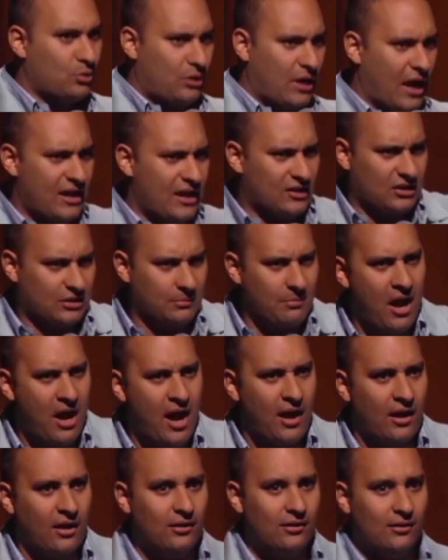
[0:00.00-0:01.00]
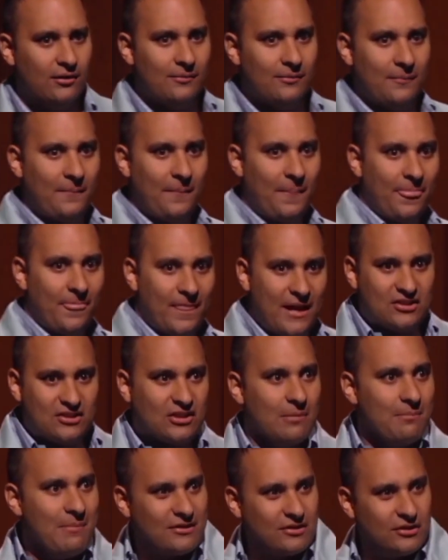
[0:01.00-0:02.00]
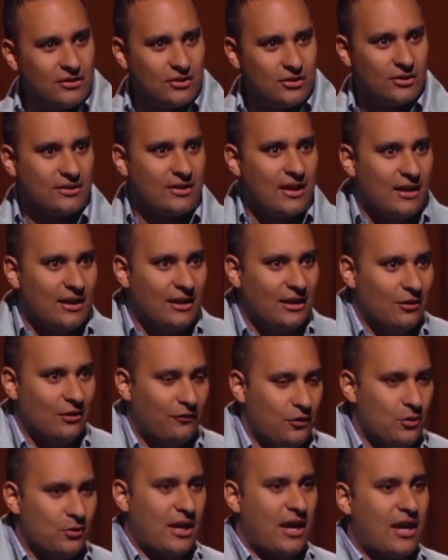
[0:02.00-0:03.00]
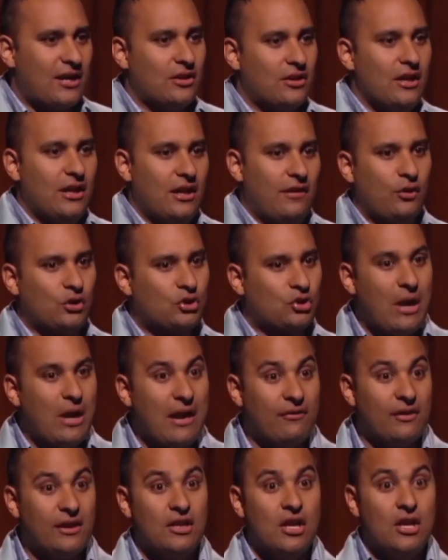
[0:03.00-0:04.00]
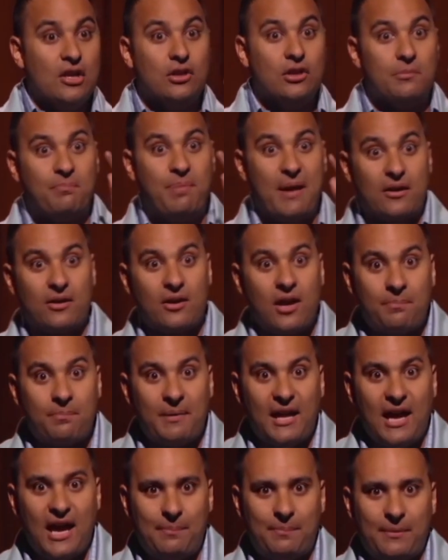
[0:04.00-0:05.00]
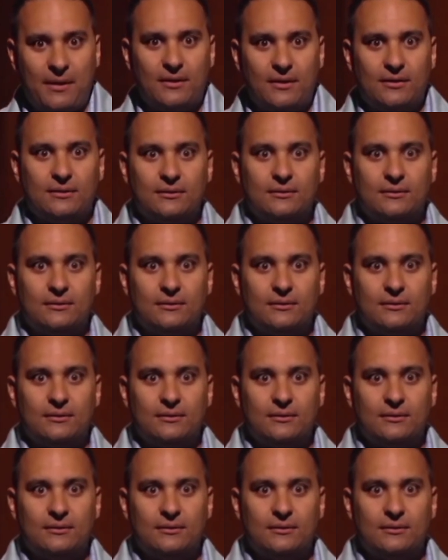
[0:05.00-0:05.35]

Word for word: You can't smile. That's the message they're sending you. If you can't, if you're traveling, you'd better not be happy.